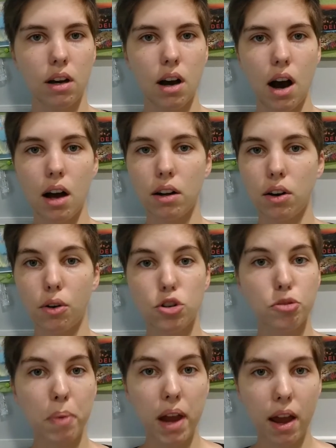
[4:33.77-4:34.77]
I don't know,
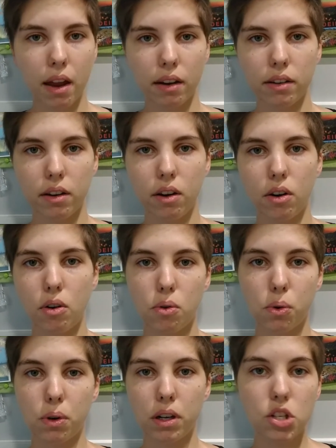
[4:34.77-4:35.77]
Japan,
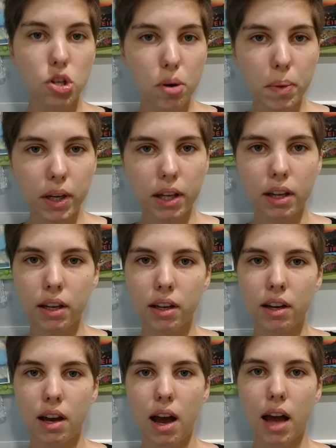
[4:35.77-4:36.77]
or in Germany,
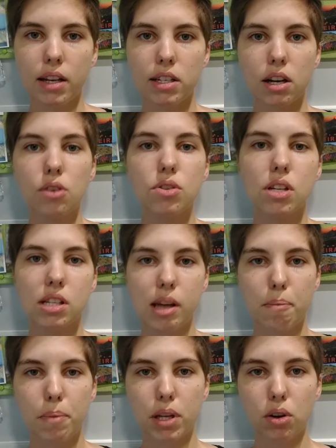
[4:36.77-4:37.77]
and these countries
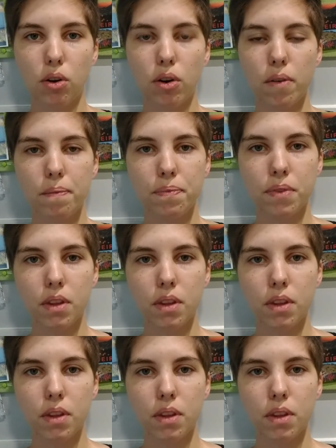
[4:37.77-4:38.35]
accept Bitcoin,